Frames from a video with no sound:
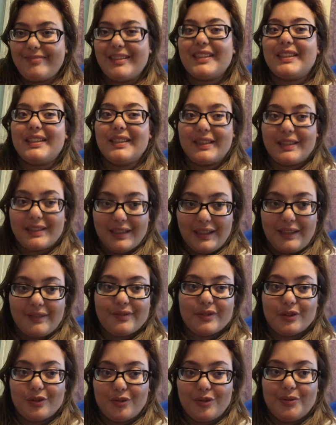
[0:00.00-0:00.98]
I think I
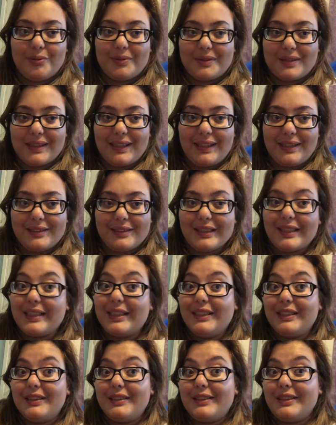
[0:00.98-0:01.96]
have to agree with that.
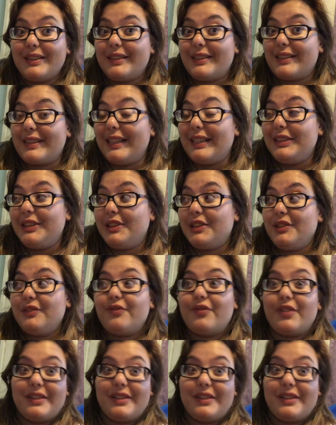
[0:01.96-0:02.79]
Dedication